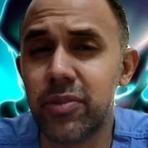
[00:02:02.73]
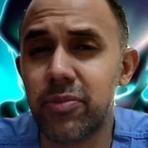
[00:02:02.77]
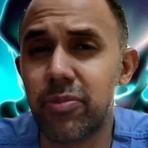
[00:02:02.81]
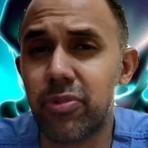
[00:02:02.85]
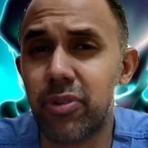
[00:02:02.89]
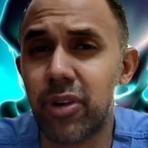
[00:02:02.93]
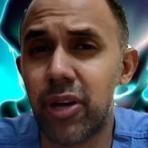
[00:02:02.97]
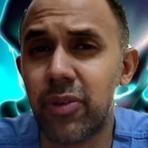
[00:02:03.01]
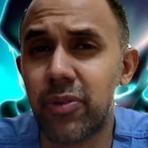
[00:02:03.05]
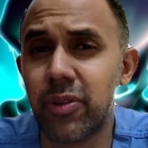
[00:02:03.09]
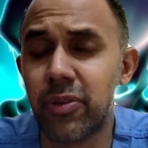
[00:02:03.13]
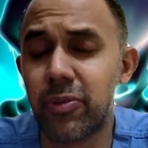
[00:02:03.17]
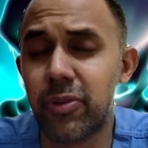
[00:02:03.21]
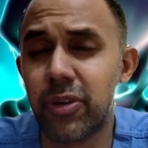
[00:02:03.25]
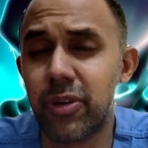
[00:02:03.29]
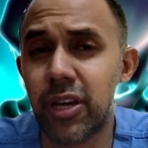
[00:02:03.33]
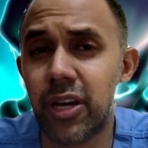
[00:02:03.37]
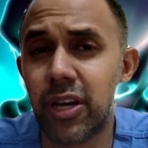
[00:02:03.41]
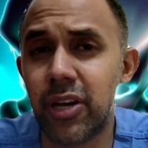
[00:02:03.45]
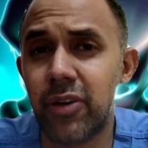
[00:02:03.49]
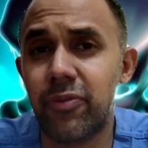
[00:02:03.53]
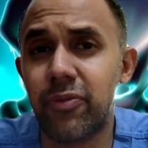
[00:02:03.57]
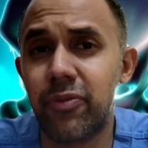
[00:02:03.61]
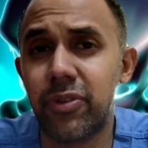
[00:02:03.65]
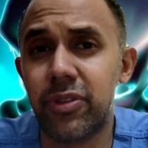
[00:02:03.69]
is the problem that we
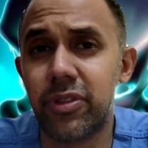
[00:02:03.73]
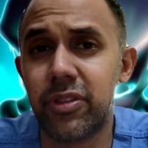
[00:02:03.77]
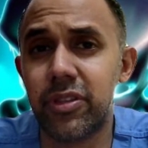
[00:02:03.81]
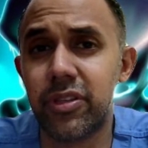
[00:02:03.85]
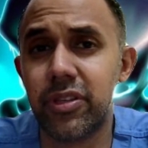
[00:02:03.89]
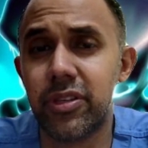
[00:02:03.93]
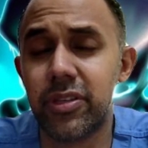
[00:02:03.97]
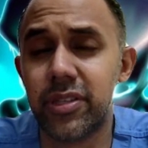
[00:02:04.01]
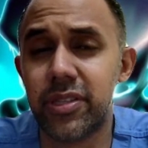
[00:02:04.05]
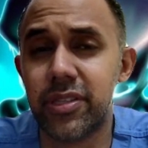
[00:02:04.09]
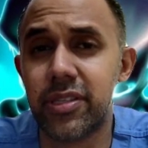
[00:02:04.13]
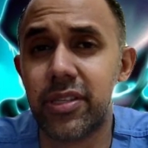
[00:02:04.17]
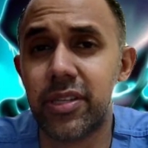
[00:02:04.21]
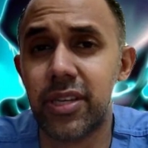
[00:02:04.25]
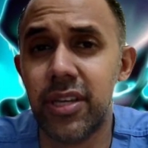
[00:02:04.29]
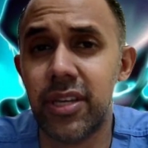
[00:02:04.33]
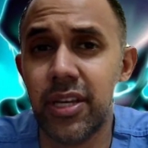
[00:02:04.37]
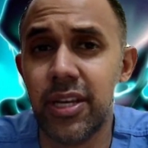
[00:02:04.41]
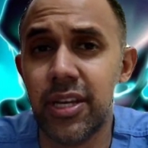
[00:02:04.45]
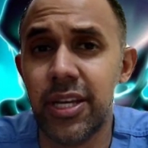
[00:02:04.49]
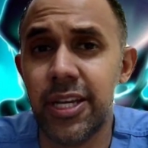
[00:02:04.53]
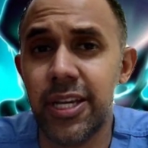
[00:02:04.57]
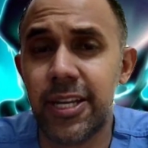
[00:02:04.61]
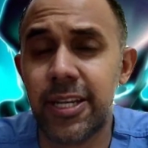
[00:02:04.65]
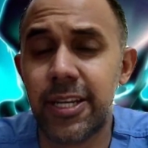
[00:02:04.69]
have with this.
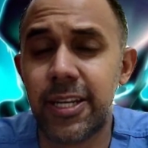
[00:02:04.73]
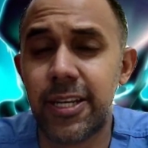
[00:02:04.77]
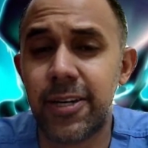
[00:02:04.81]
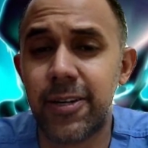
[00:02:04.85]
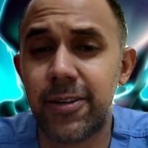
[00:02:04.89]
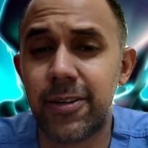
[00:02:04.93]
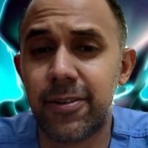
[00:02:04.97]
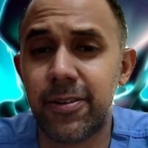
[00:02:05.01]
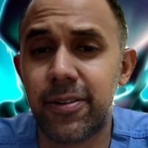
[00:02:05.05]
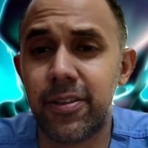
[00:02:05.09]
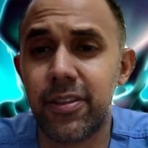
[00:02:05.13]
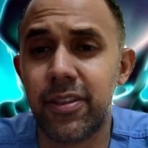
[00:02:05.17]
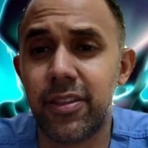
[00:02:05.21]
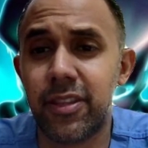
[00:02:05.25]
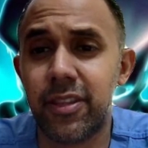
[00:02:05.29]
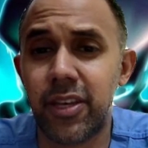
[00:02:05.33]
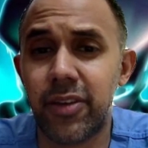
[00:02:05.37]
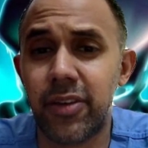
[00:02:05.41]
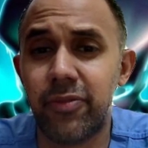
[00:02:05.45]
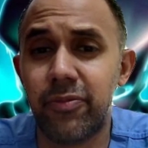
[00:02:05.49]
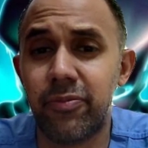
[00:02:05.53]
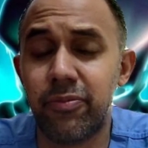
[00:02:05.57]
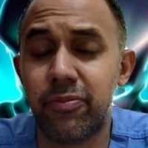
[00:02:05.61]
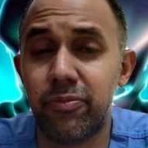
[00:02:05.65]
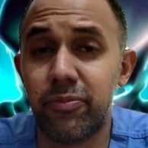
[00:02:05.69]
Now,
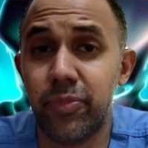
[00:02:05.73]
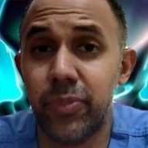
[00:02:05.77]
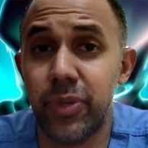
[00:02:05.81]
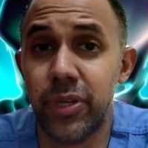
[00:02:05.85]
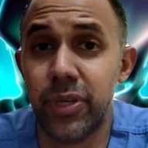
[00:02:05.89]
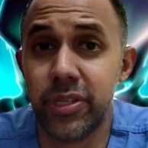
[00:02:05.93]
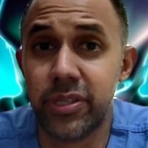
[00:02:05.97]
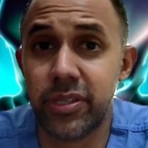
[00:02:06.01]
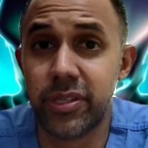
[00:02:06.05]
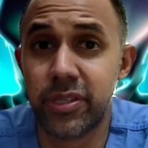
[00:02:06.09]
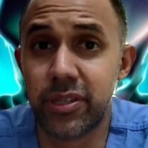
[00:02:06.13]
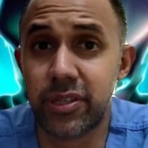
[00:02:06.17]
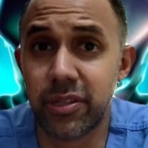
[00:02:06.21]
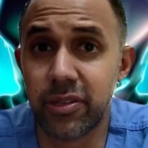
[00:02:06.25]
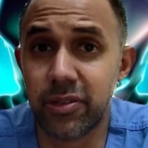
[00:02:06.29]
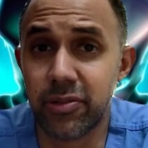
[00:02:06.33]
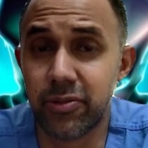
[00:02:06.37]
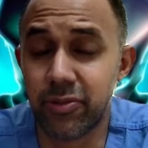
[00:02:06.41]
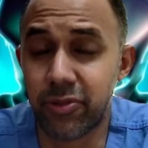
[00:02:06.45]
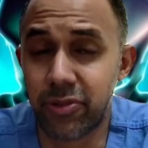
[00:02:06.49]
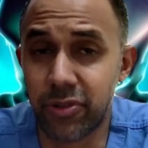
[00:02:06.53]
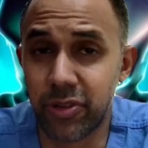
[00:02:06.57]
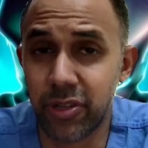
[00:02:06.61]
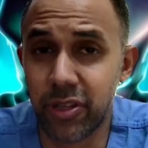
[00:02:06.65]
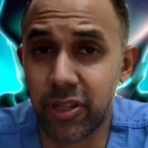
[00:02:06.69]
they've missed
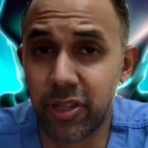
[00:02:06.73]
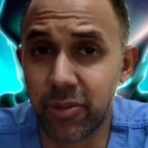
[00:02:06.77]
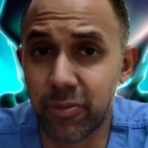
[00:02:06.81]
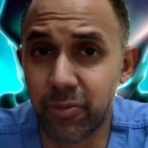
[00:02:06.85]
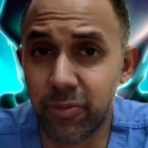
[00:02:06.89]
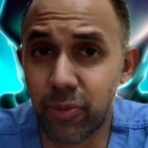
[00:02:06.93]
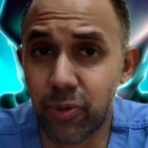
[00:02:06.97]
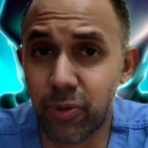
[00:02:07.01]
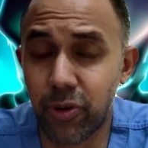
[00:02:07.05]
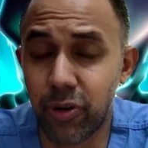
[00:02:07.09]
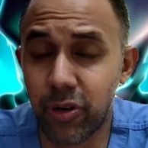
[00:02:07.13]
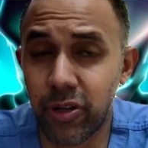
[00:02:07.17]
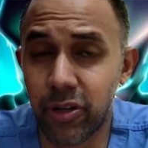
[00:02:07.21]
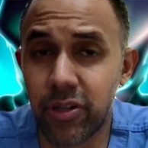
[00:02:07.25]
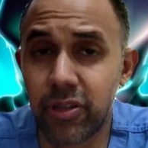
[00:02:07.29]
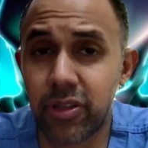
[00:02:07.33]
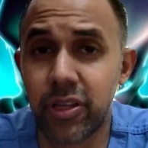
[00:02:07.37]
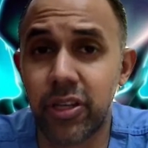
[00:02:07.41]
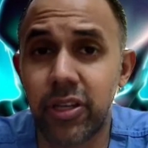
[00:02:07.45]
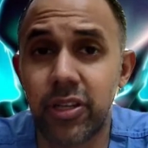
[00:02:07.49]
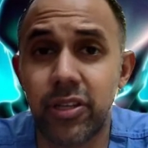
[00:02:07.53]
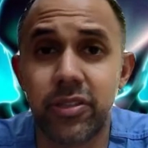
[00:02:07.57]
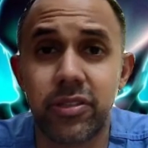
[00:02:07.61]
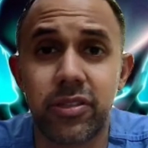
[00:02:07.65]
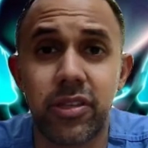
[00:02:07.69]
really important
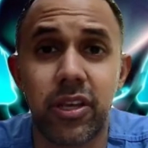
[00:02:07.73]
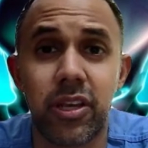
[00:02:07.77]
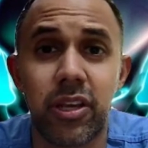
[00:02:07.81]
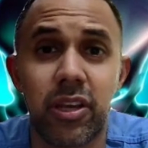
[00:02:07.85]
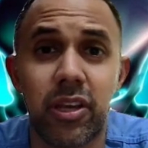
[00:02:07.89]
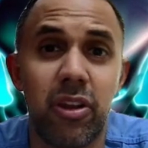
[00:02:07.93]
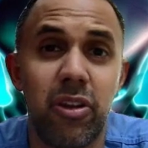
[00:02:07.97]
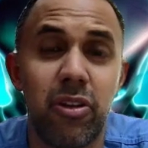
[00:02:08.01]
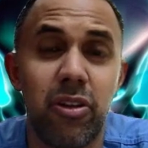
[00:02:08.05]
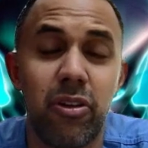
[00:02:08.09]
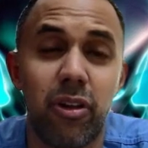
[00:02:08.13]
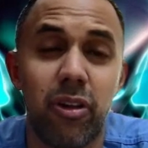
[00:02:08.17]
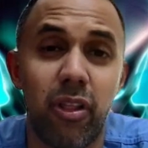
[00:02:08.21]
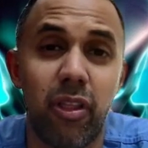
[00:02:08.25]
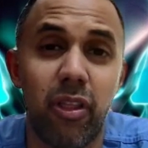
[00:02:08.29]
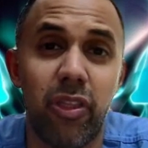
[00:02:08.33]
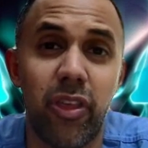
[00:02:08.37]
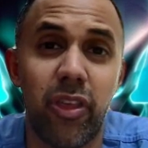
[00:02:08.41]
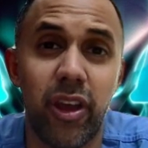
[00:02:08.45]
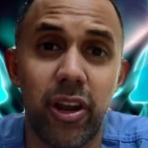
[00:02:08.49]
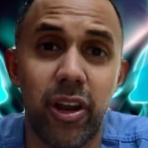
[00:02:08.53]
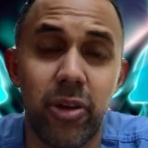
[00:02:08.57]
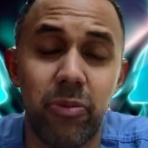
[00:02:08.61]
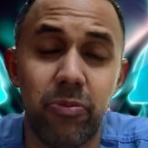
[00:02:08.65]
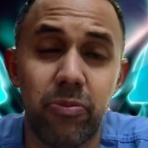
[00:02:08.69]
things like
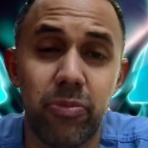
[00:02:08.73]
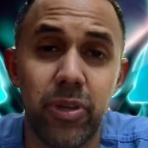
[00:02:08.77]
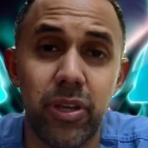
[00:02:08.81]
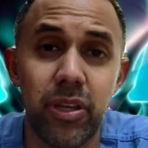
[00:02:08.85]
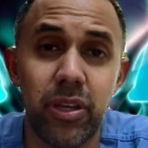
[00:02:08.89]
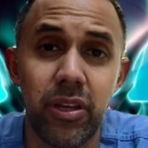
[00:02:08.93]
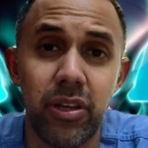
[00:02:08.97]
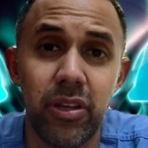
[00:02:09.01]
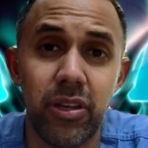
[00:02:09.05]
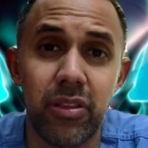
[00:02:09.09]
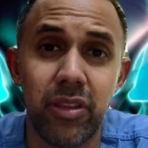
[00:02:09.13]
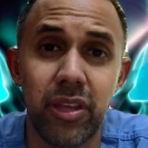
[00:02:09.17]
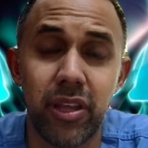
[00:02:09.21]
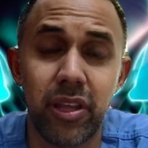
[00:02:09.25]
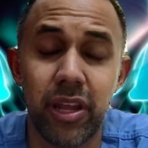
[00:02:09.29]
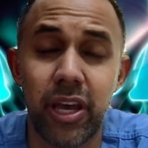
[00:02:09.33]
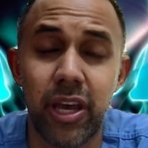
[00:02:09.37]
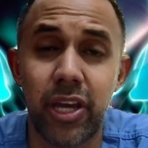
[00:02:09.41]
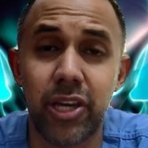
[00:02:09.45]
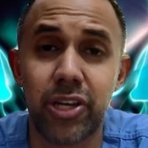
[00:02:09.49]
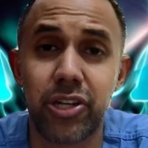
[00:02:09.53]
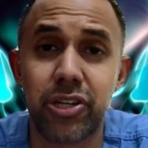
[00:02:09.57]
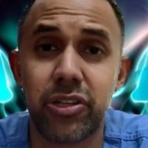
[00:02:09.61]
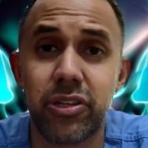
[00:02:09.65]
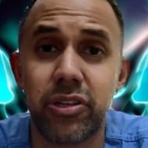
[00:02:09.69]
neurotherapy that
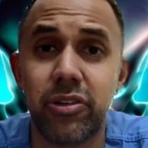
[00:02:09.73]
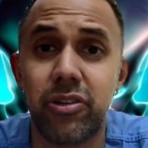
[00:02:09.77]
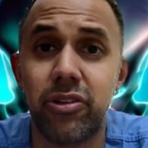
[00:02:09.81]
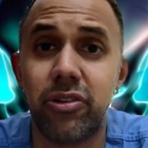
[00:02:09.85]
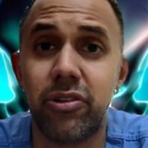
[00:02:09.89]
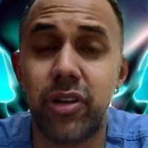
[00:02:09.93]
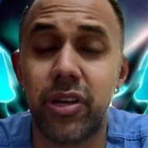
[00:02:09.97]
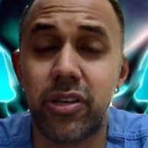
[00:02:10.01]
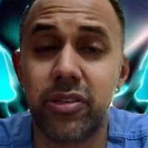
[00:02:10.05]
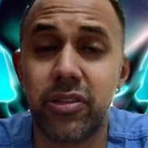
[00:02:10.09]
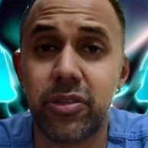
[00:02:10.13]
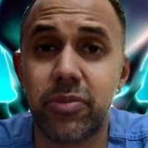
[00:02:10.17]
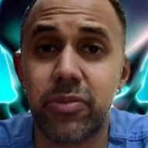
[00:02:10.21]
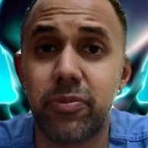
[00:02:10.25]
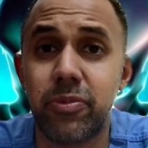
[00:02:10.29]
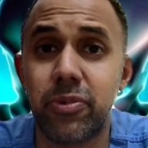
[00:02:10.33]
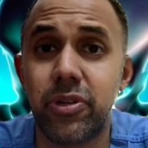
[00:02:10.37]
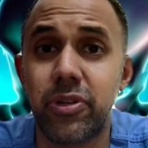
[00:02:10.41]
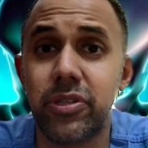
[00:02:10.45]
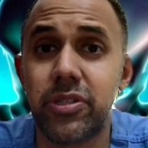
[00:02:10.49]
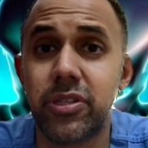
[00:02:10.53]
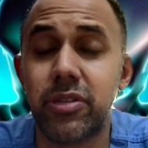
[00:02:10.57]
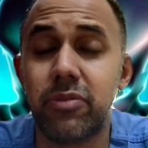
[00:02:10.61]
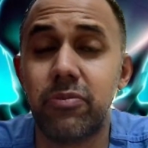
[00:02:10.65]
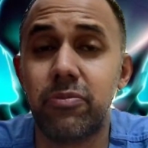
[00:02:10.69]
actually address the
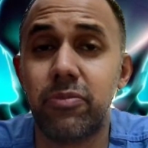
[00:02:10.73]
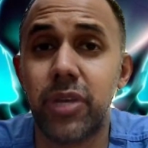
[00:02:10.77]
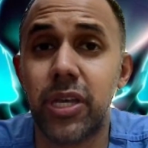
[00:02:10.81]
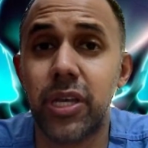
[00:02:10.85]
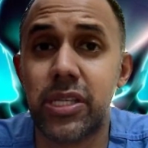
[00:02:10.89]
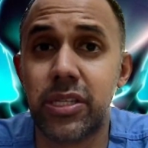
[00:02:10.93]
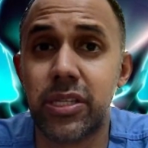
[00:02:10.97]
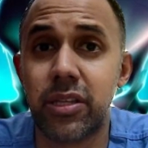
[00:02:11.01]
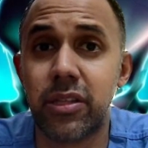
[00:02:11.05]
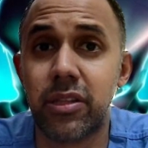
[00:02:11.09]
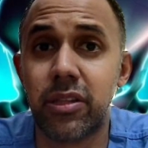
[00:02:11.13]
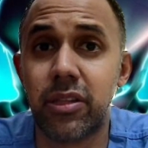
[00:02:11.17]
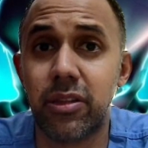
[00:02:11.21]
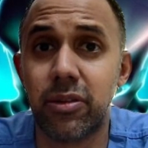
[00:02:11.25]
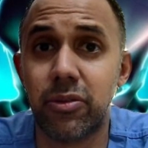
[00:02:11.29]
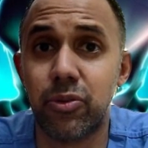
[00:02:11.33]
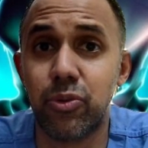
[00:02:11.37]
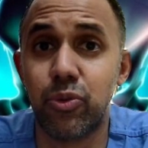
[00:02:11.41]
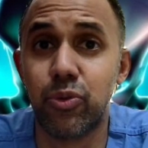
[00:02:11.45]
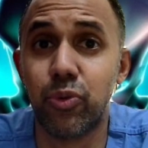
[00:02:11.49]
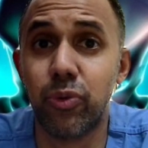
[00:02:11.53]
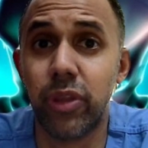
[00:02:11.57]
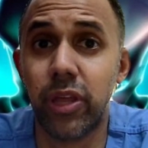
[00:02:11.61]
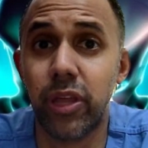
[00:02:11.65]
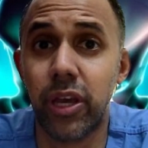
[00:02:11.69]
person based on
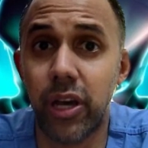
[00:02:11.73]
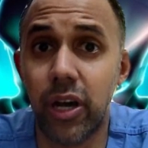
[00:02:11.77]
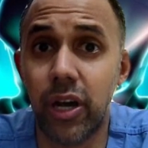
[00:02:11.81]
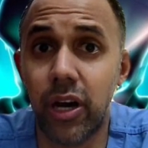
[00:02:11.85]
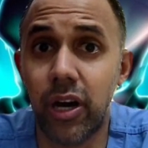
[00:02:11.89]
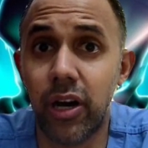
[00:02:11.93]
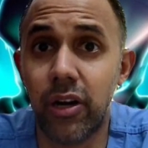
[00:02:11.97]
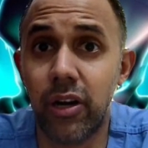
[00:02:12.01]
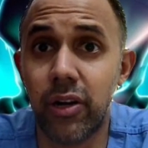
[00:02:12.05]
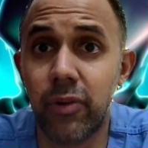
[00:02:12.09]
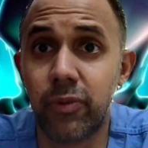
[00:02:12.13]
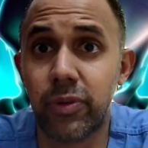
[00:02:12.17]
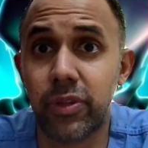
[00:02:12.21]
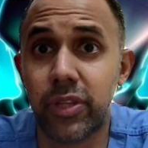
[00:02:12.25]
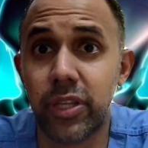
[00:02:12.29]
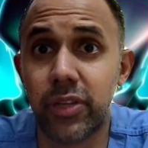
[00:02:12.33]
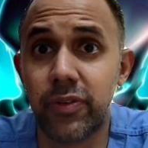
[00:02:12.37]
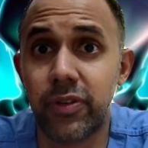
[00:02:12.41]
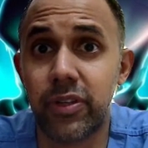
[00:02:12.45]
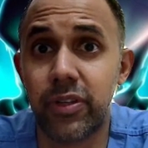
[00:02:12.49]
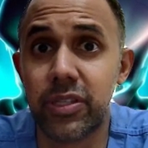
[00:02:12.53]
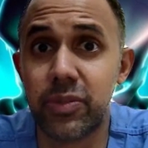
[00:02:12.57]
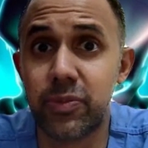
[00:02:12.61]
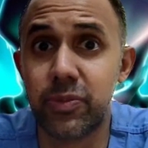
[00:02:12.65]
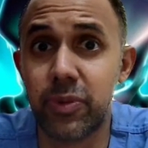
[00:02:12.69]
who they are and what
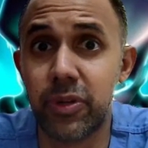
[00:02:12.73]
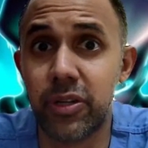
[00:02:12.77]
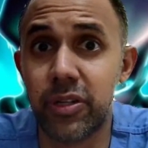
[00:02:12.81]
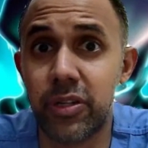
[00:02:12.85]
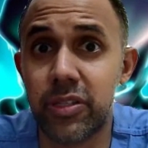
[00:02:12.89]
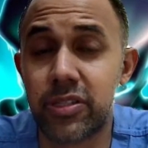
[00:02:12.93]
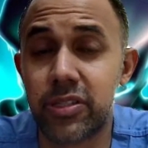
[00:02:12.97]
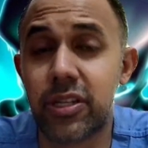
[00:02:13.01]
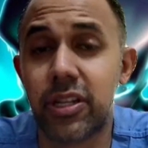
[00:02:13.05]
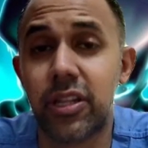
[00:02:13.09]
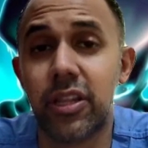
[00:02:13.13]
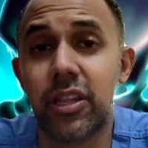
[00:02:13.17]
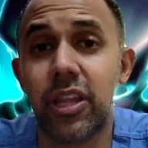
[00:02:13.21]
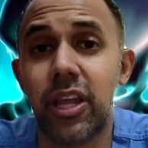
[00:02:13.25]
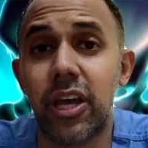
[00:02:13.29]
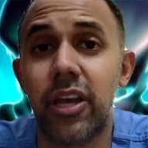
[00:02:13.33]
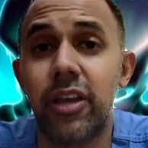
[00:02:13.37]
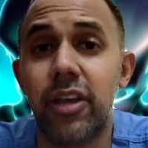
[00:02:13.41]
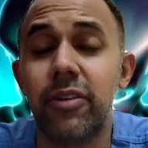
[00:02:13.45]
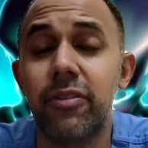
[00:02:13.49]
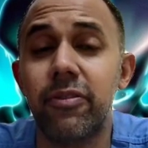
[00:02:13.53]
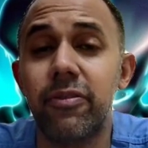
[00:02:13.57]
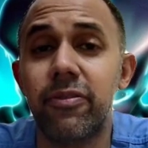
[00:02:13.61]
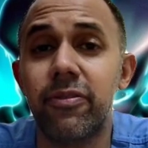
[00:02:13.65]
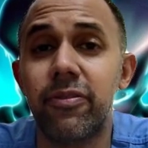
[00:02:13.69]
they've experienced in
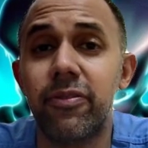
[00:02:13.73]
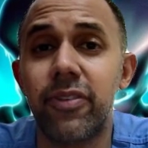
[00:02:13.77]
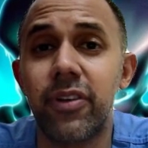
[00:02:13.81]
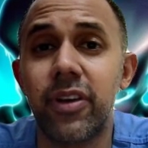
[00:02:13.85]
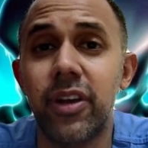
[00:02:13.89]
life.